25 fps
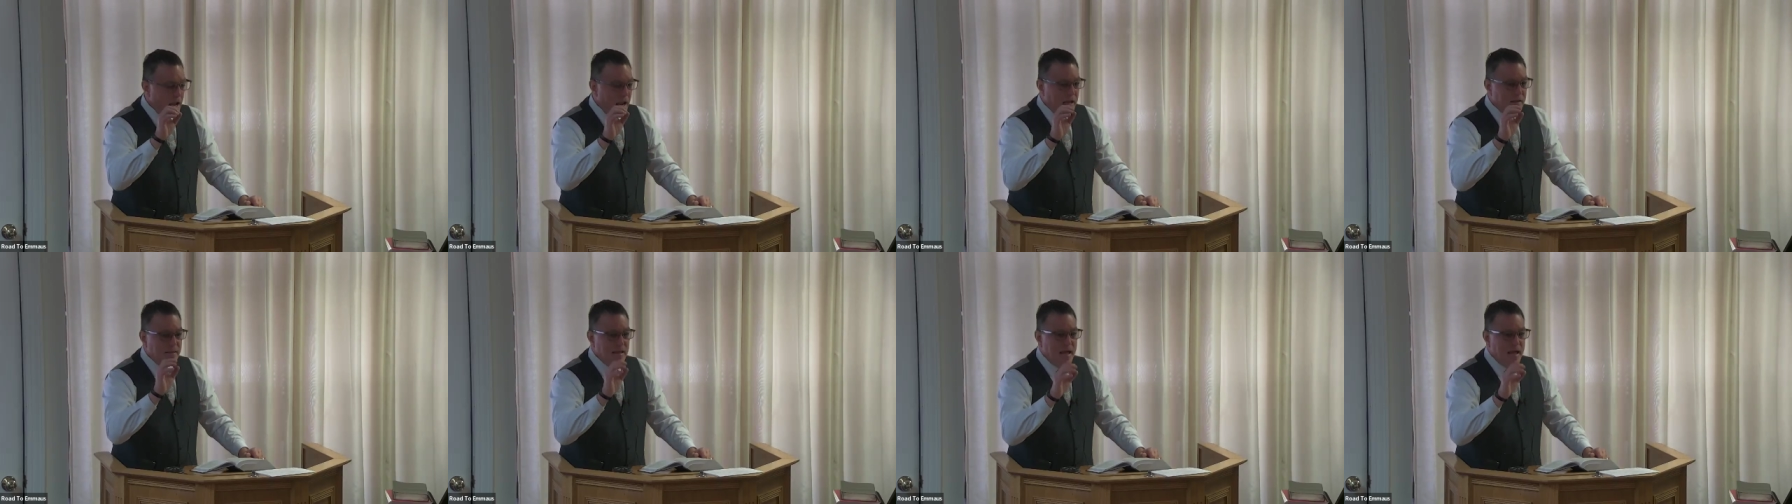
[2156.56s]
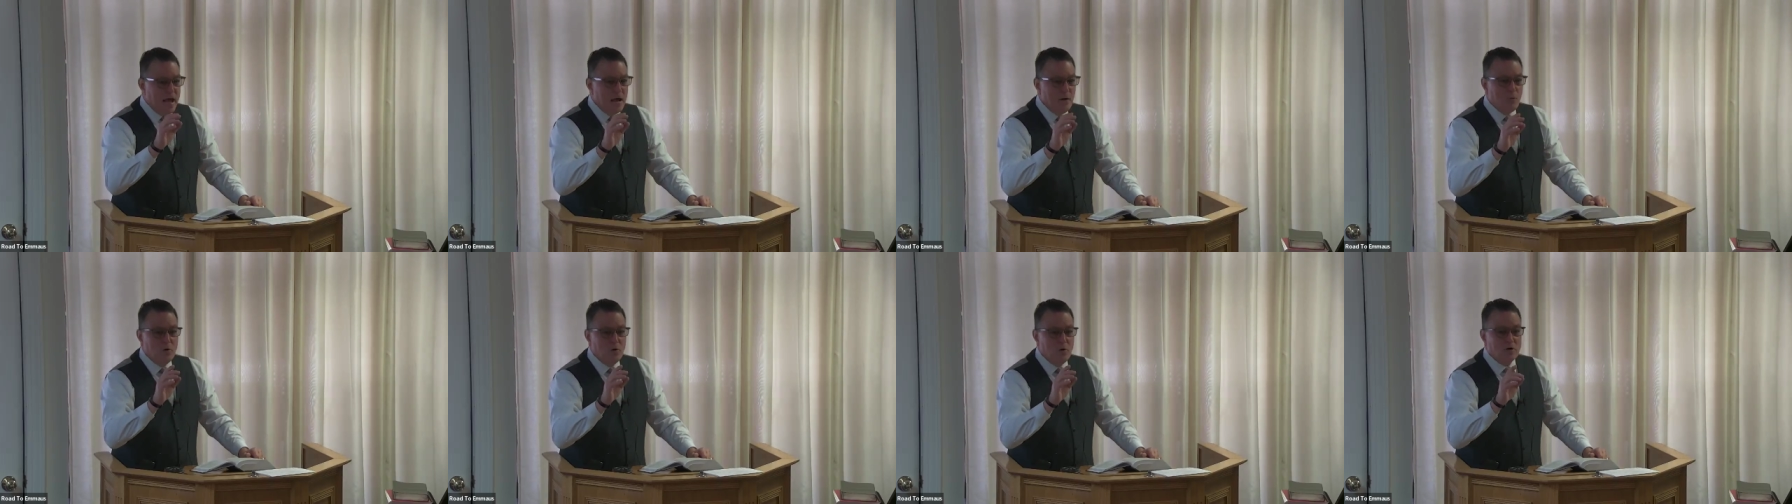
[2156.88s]
And
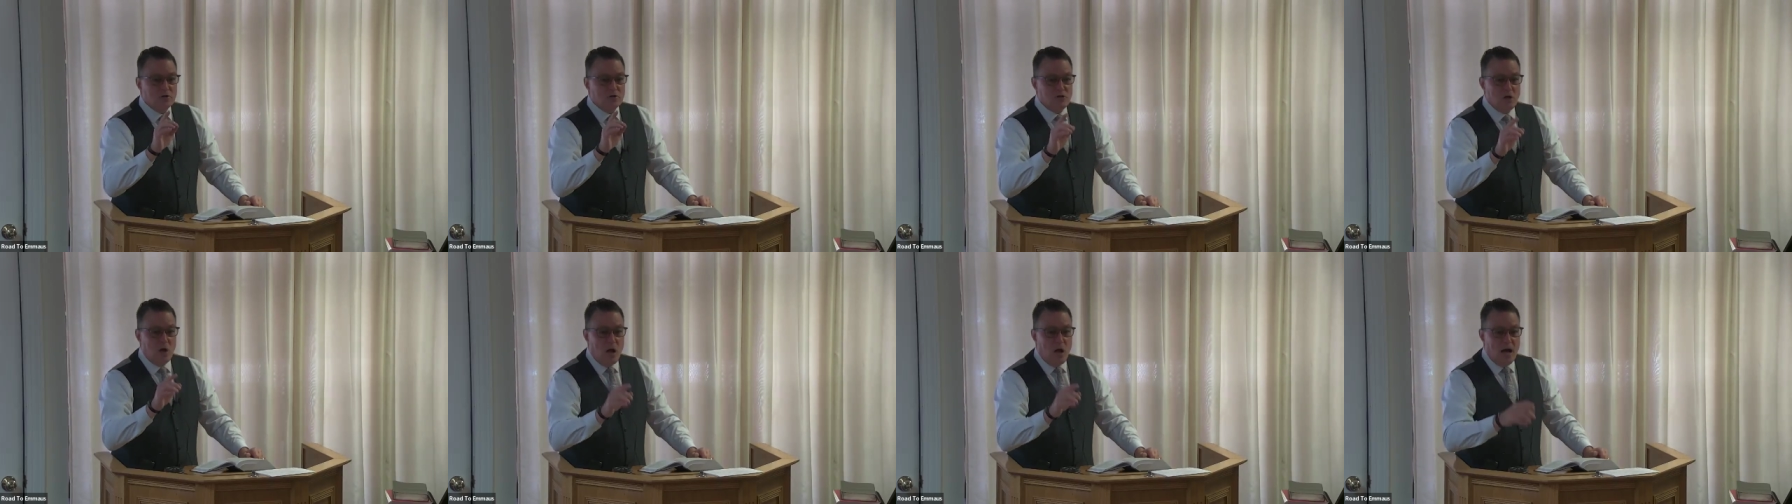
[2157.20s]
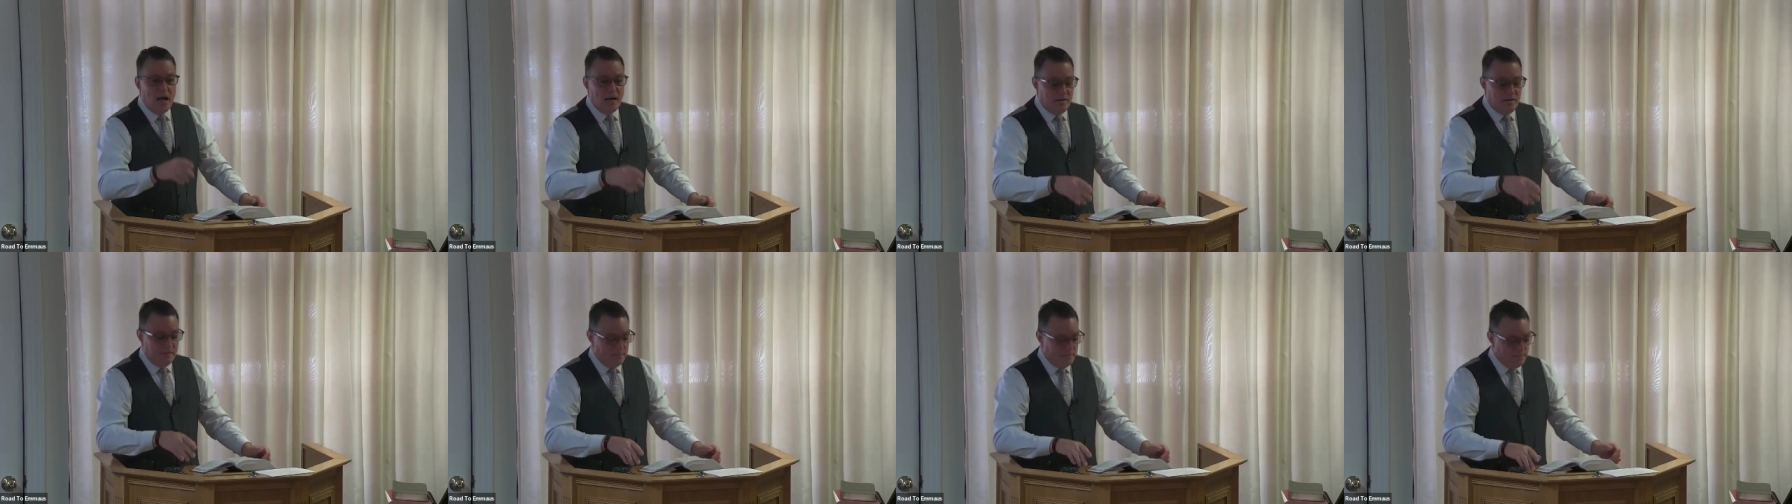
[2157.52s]
that we're
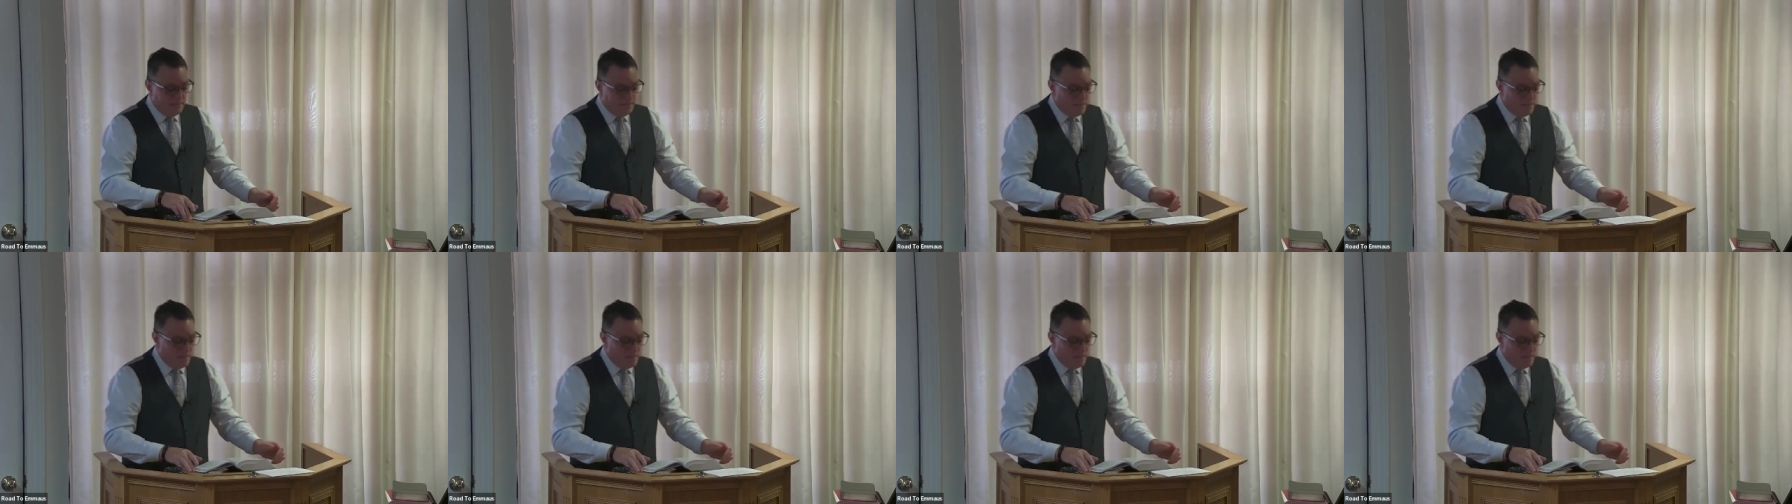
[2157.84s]
taught